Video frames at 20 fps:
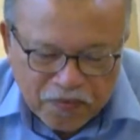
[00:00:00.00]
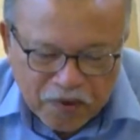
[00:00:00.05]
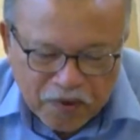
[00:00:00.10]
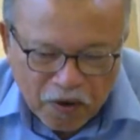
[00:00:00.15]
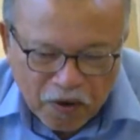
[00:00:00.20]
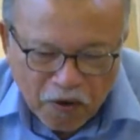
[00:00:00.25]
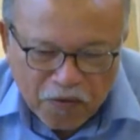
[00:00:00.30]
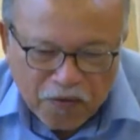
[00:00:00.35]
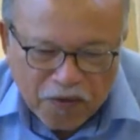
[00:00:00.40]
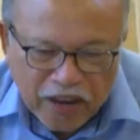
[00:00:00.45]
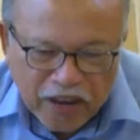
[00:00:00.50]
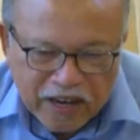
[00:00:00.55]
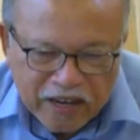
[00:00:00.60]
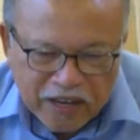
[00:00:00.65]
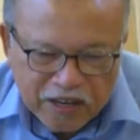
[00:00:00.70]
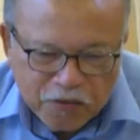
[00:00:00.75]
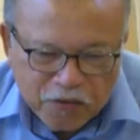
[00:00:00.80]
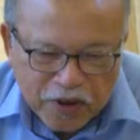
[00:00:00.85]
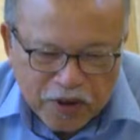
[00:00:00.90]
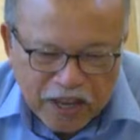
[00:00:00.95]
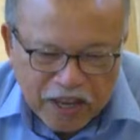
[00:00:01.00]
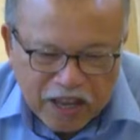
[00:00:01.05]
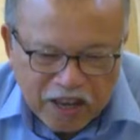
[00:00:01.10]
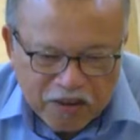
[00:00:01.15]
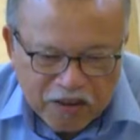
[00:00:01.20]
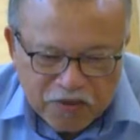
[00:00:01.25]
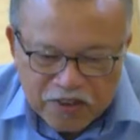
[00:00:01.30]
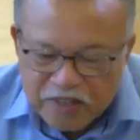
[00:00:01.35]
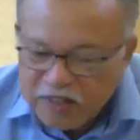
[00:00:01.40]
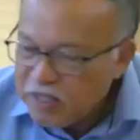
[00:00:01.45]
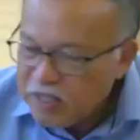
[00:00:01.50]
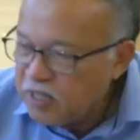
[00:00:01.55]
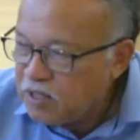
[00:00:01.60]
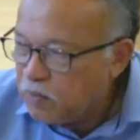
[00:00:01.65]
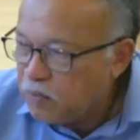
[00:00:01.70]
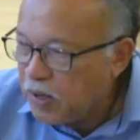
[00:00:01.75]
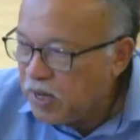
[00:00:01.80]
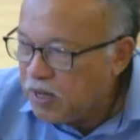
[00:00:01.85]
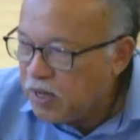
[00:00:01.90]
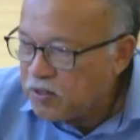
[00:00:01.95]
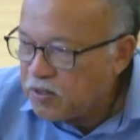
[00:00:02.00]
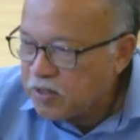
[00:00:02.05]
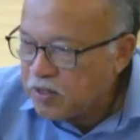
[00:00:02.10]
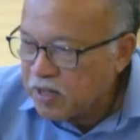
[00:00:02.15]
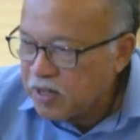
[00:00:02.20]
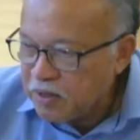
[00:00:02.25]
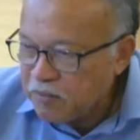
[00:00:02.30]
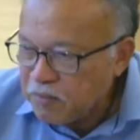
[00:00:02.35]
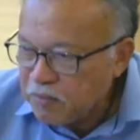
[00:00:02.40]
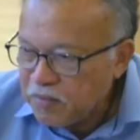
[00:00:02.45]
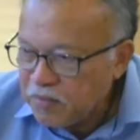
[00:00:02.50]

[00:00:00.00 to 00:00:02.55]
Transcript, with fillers: of anywhere having this manuscript.